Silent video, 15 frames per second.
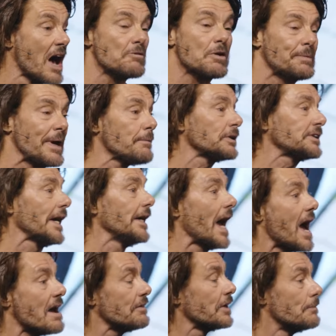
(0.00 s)
and when people say
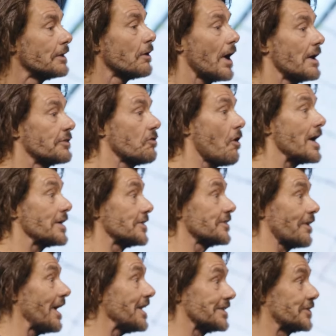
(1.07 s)
you're having a midlife
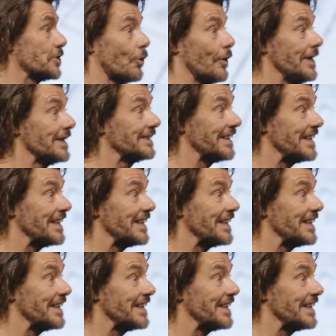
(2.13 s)
crisis, I just join in